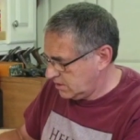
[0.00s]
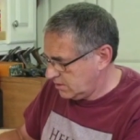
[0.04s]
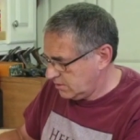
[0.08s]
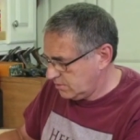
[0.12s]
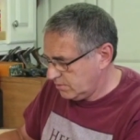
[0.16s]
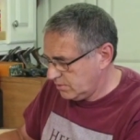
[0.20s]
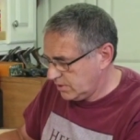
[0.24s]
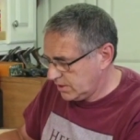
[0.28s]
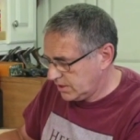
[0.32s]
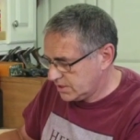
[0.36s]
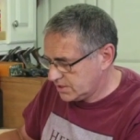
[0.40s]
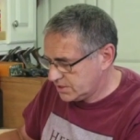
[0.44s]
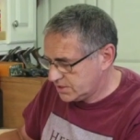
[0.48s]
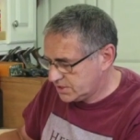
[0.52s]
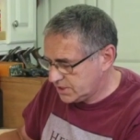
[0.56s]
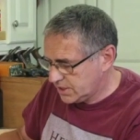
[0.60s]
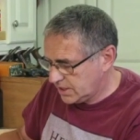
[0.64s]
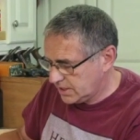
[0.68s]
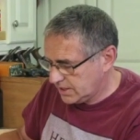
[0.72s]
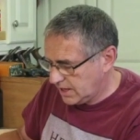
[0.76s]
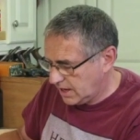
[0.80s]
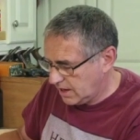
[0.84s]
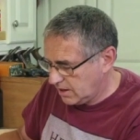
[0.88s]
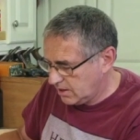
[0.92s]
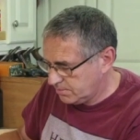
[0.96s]
we can
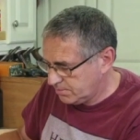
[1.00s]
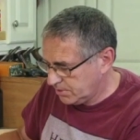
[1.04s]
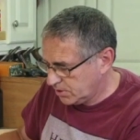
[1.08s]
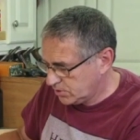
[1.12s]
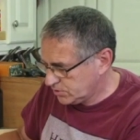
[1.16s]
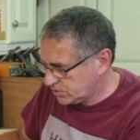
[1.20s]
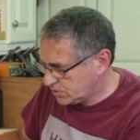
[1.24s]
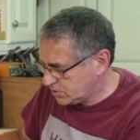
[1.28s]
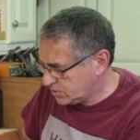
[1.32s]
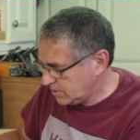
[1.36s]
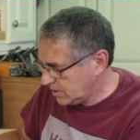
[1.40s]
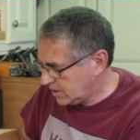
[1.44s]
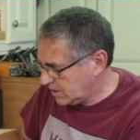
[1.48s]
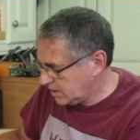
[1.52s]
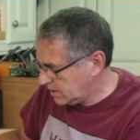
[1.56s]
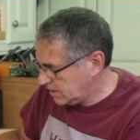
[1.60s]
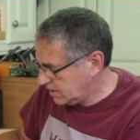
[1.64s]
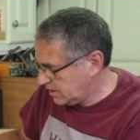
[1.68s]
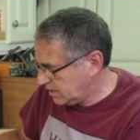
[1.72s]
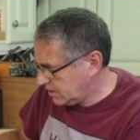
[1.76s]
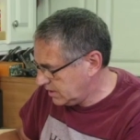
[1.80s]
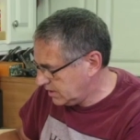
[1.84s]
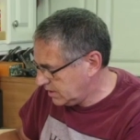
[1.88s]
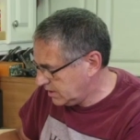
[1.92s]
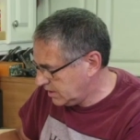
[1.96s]
set that up onto our
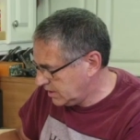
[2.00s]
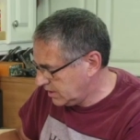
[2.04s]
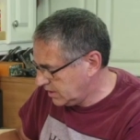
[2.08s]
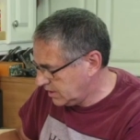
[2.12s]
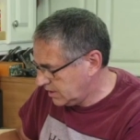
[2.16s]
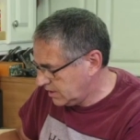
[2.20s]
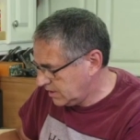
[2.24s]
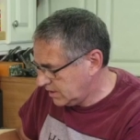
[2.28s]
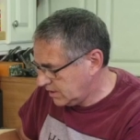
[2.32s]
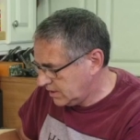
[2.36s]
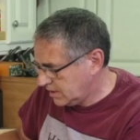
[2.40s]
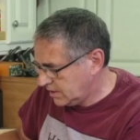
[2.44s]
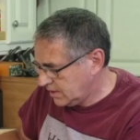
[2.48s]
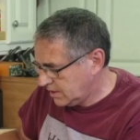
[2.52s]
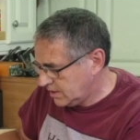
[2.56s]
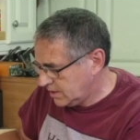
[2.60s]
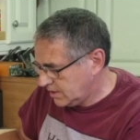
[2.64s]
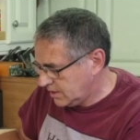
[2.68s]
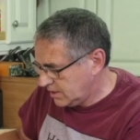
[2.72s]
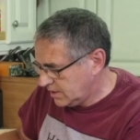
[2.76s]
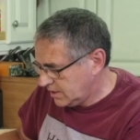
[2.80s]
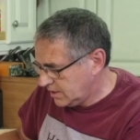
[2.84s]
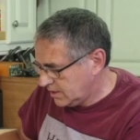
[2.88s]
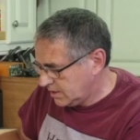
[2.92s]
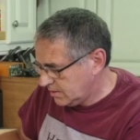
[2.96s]

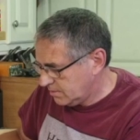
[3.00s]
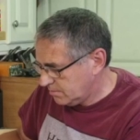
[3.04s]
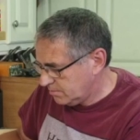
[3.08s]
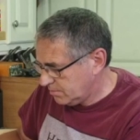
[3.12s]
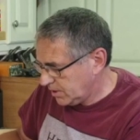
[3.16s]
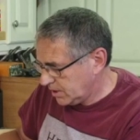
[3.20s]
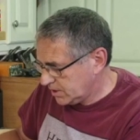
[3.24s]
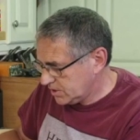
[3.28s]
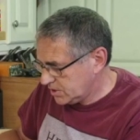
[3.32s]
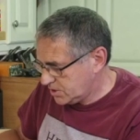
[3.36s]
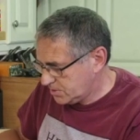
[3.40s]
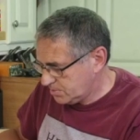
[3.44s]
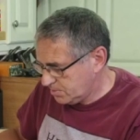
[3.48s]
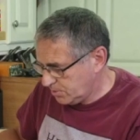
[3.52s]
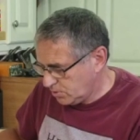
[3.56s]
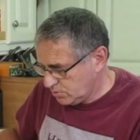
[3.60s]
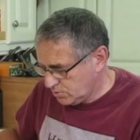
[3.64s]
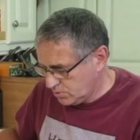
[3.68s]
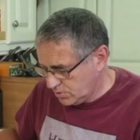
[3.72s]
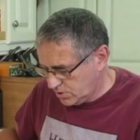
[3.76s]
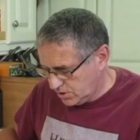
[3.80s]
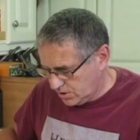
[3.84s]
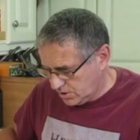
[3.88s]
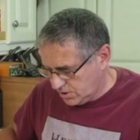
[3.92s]
baseboard